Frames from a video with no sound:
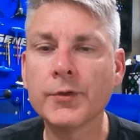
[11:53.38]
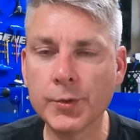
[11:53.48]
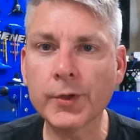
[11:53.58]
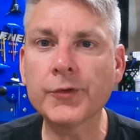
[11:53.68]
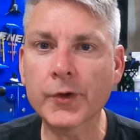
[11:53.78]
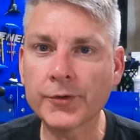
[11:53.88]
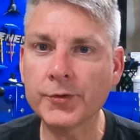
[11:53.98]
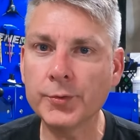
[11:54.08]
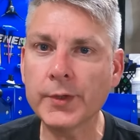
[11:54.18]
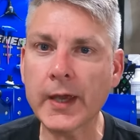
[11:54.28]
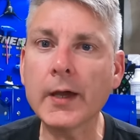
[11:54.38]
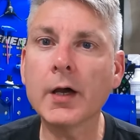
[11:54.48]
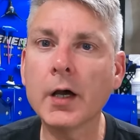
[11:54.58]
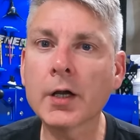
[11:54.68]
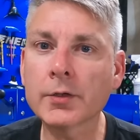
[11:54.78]
you can start to
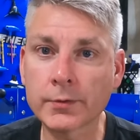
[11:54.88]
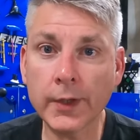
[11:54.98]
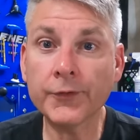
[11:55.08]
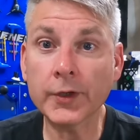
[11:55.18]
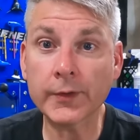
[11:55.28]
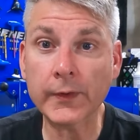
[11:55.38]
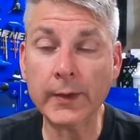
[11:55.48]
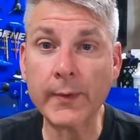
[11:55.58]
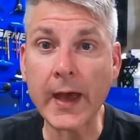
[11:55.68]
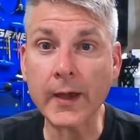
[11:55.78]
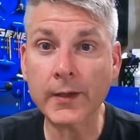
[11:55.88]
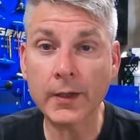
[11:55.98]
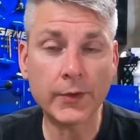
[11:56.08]
get a gift certificate back.